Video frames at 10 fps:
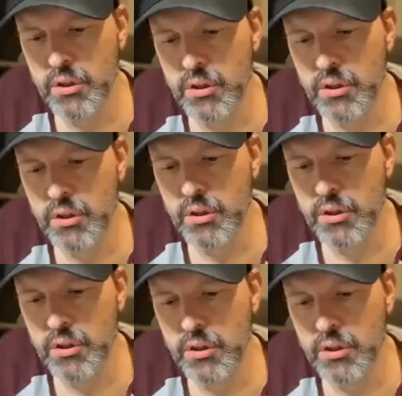And I'm going to
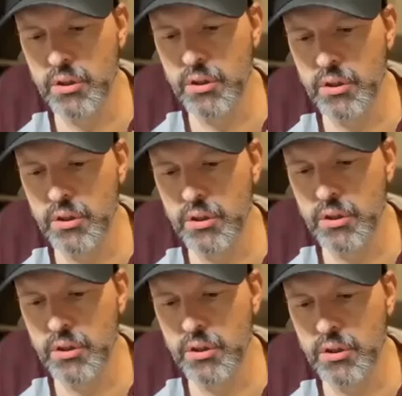turn it to real-time
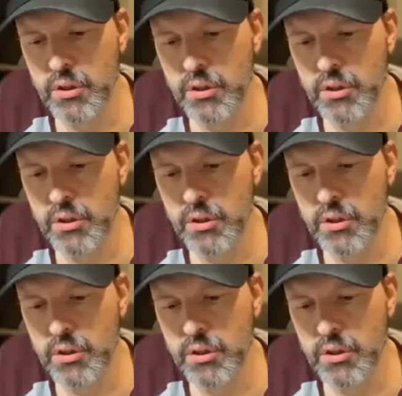comments.